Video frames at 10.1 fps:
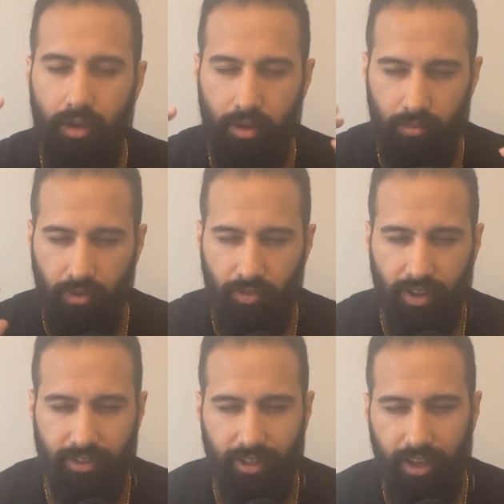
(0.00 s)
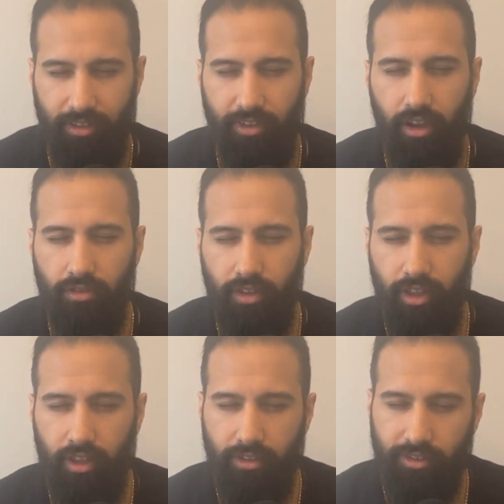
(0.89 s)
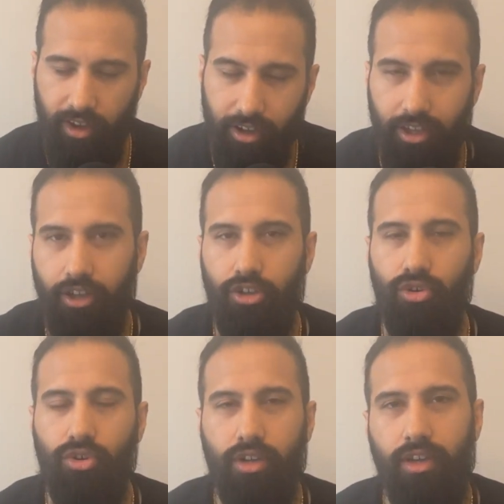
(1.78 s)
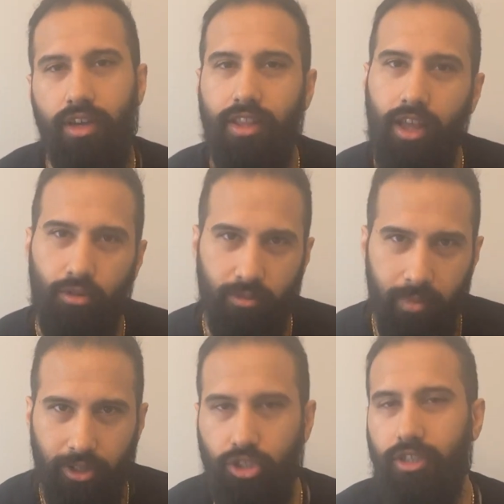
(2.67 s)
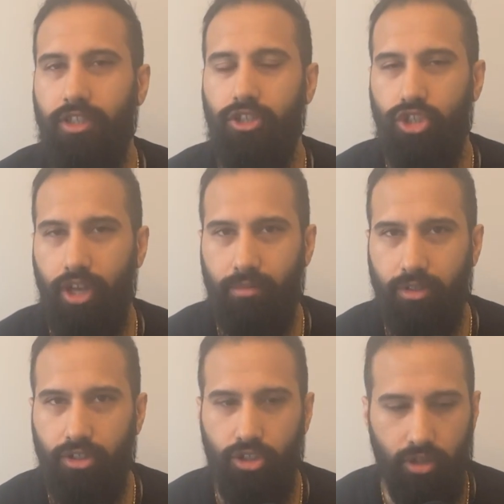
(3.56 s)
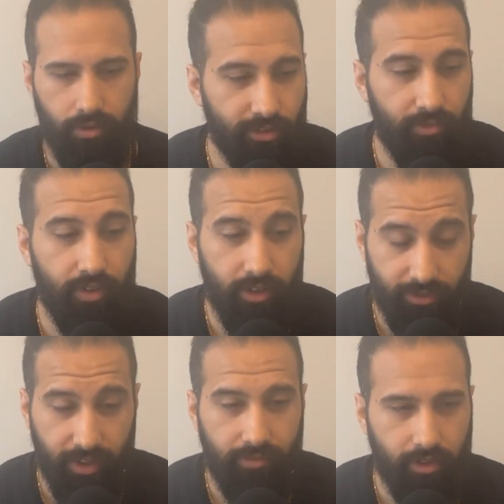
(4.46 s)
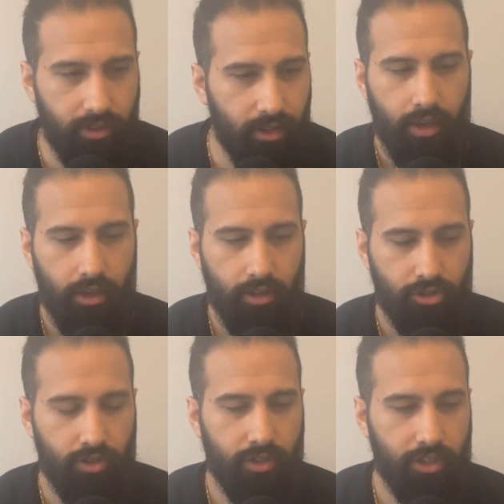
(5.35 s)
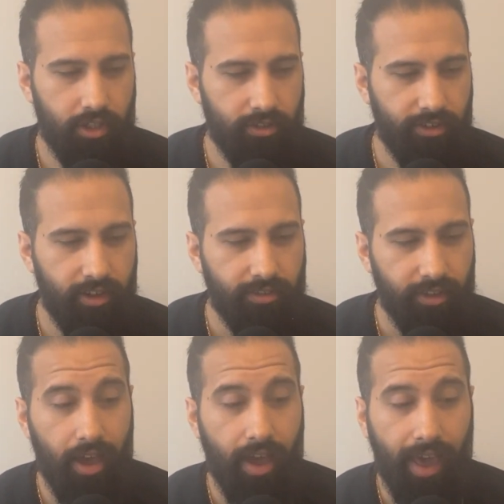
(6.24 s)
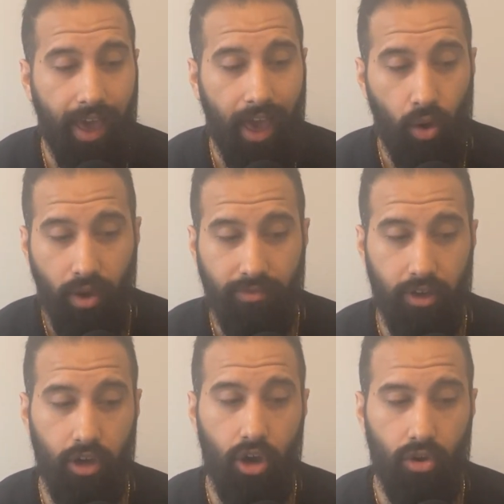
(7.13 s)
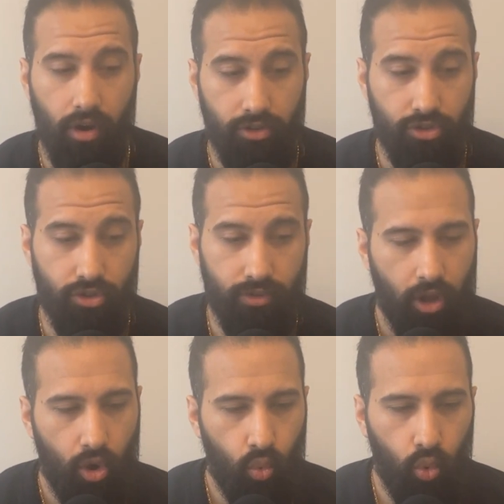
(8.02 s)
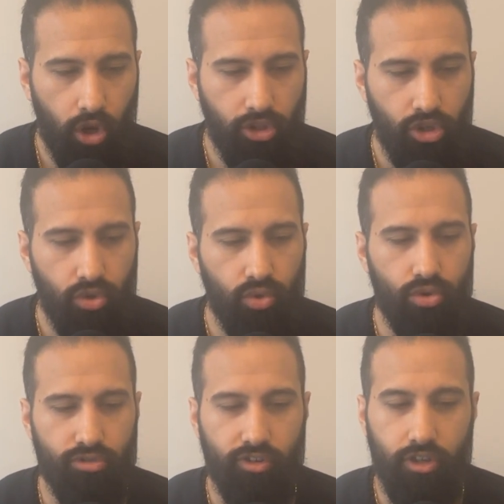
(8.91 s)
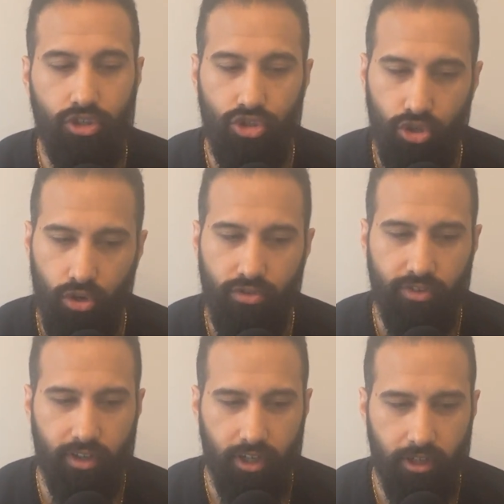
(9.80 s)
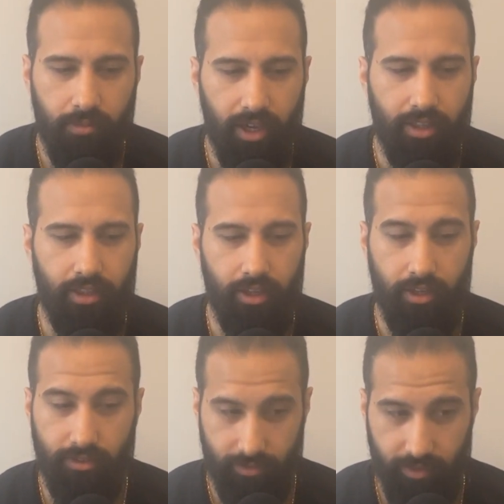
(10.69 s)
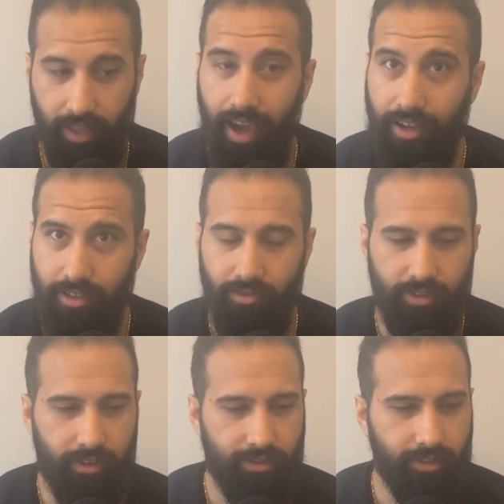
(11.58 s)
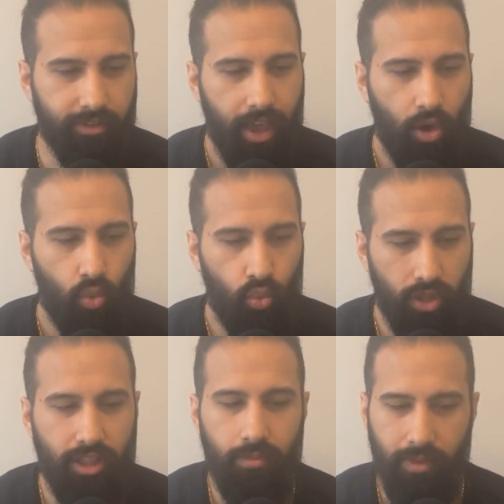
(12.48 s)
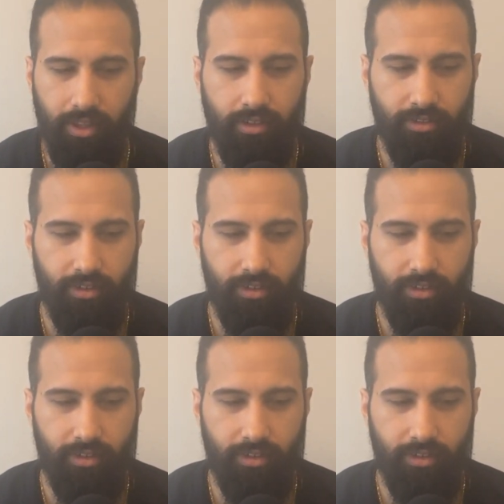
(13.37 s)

perfecting ourselves in the Sankhya Yoga that was mentioned in chapter 2. Verse 7, Sri Krishna says, however, O Arjun, one who also controls the karma indriyas, the active senses, with the manas,